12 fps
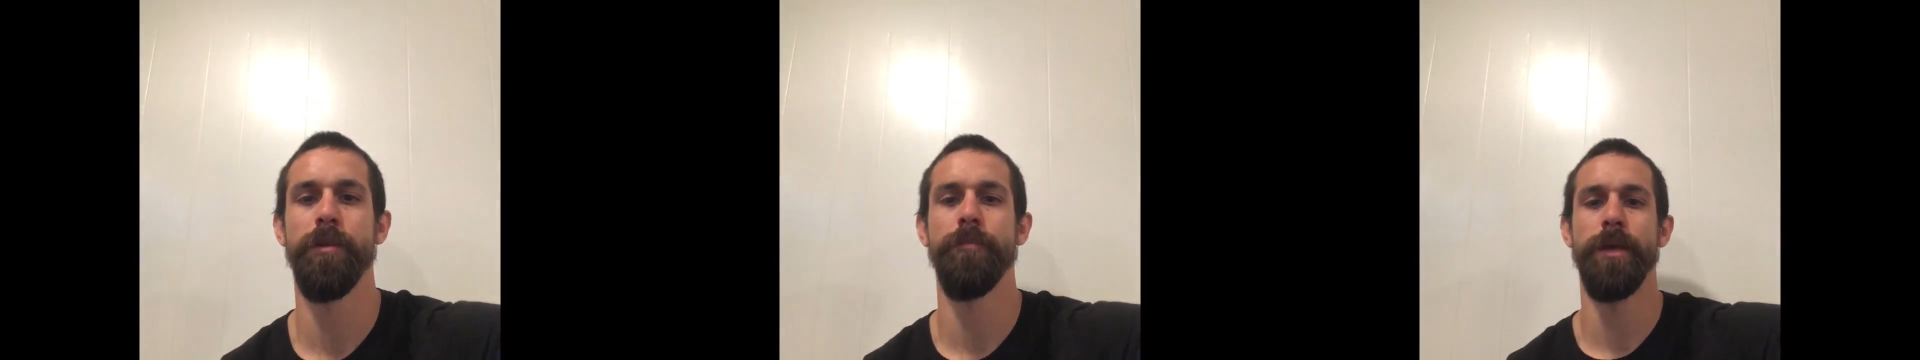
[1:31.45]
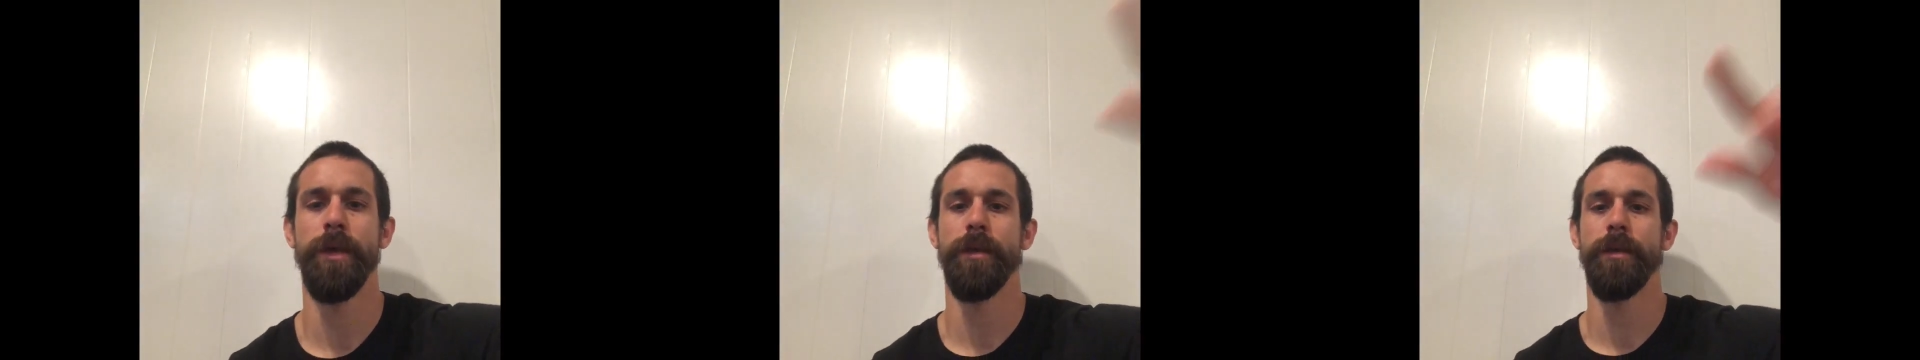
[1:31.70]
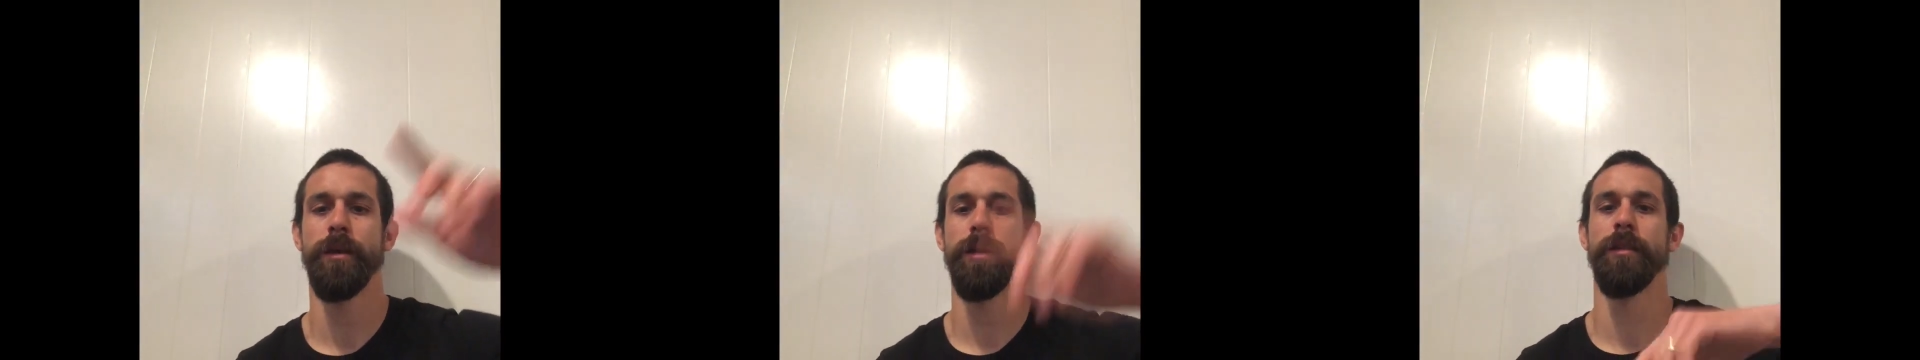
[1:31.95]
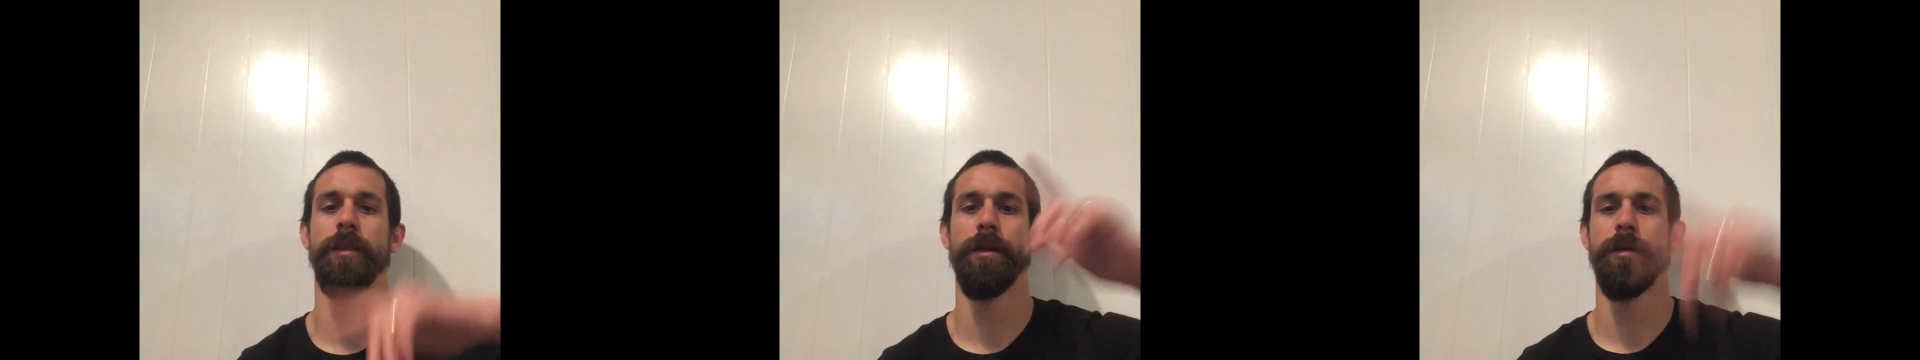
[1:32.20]
gonna make it
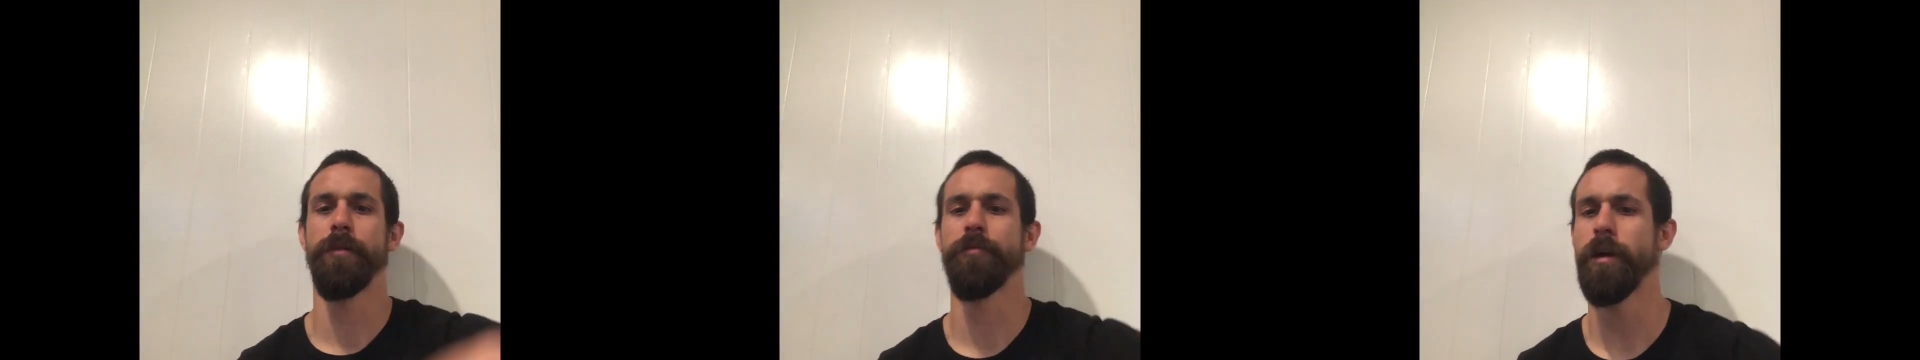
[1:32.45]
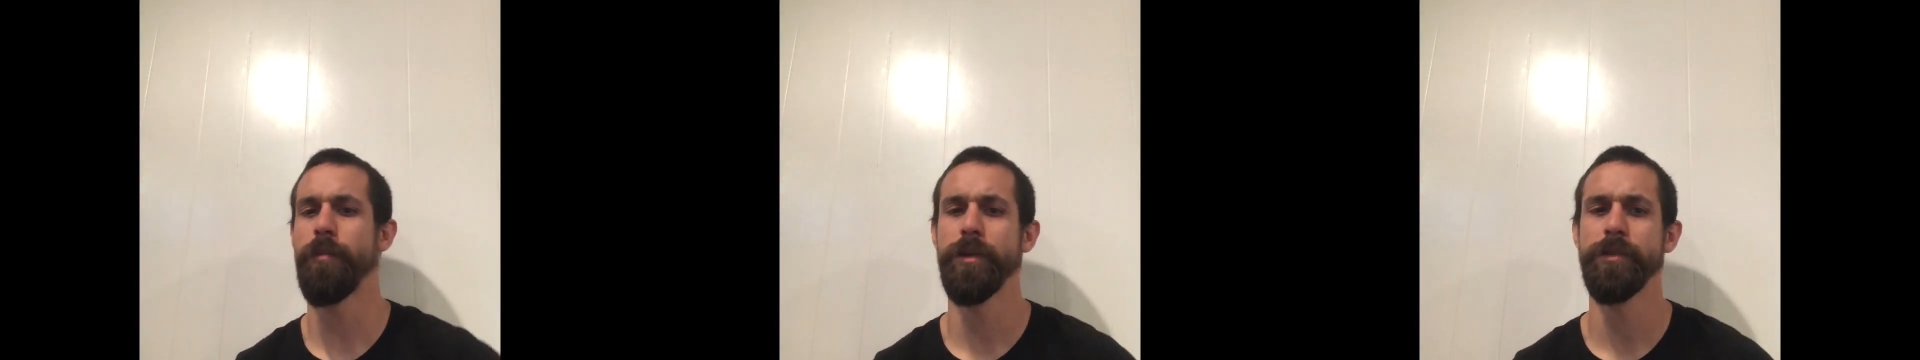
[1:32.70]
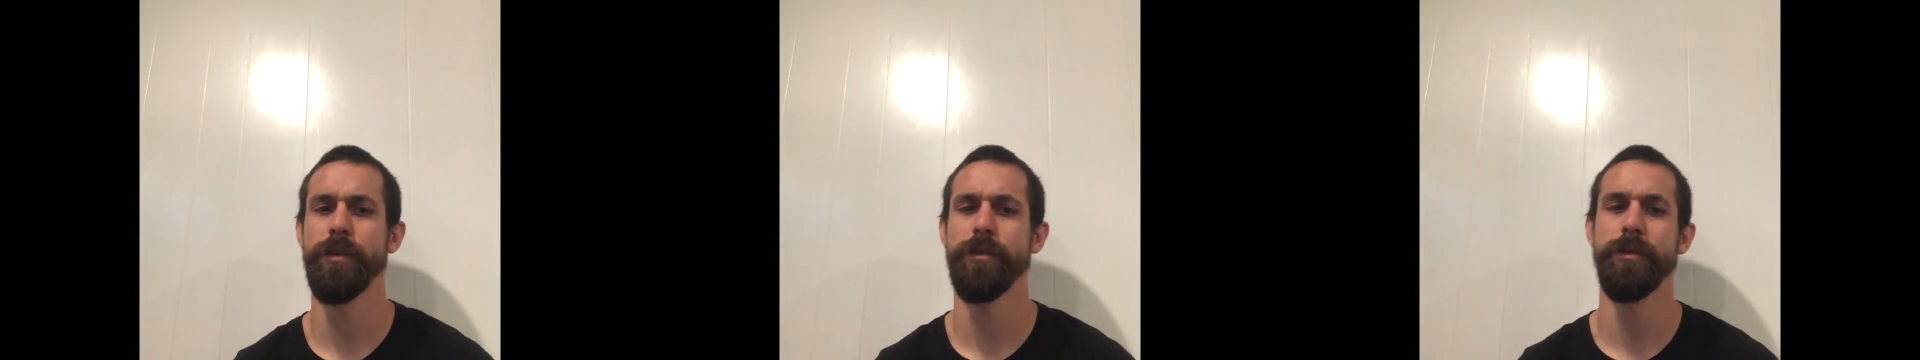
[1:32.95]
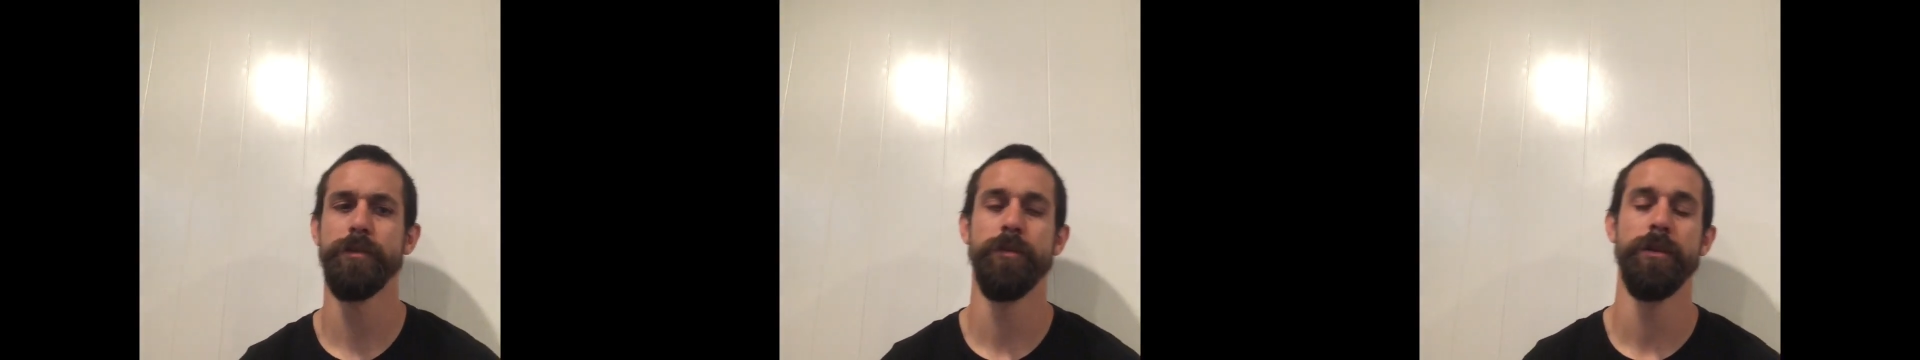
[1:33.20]
allowed to have comments on
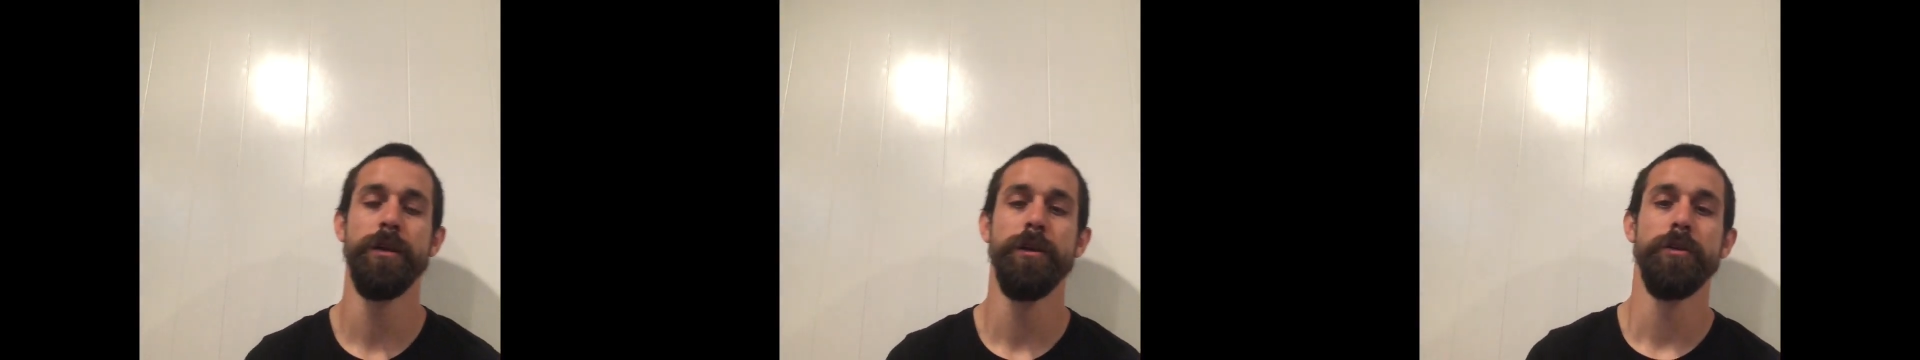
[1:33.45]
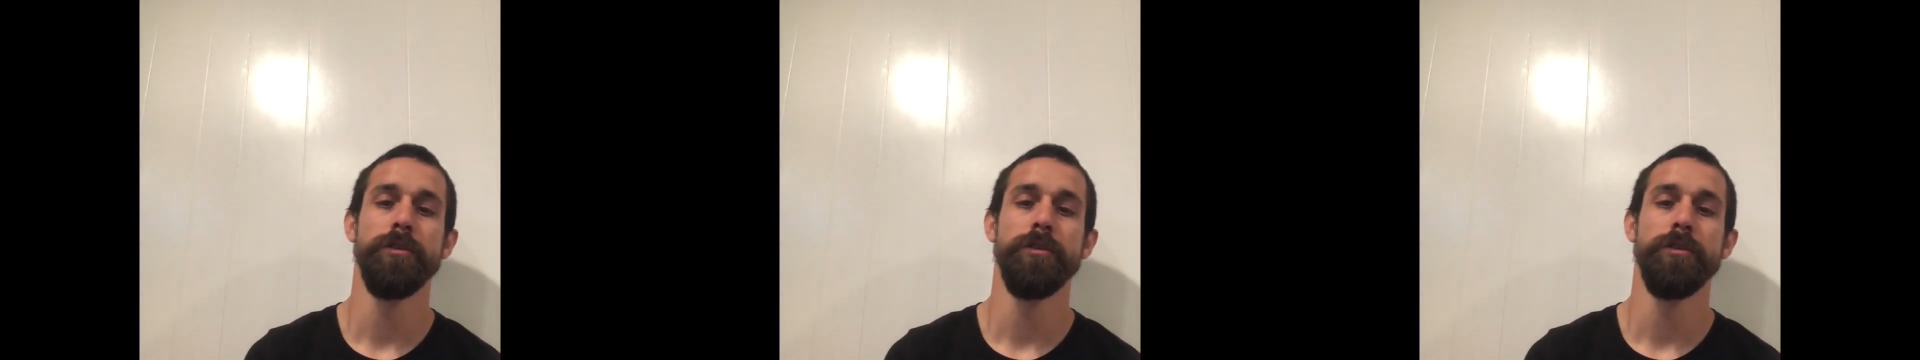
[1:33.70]
this one.